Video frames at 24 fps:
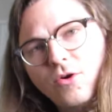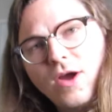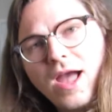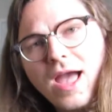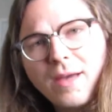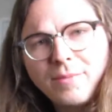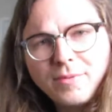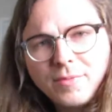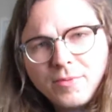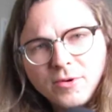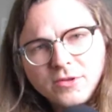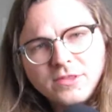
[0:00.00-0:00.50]

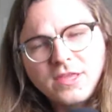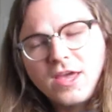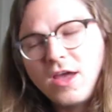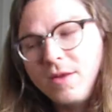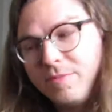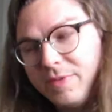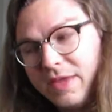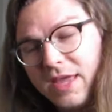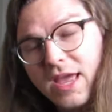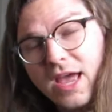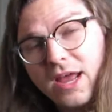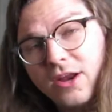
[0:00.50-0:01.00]
happy birthday on
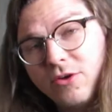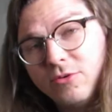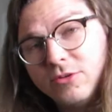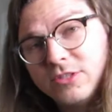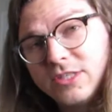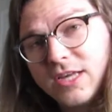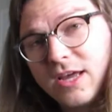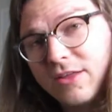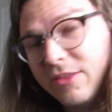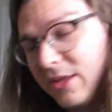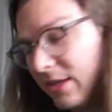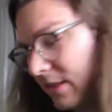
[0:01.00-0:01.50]
piano would
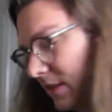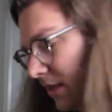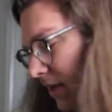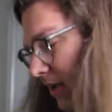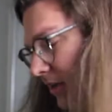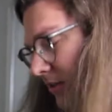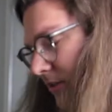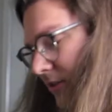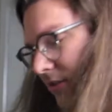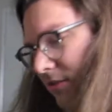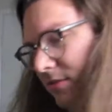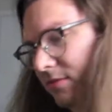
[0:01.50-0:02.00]
sound like this.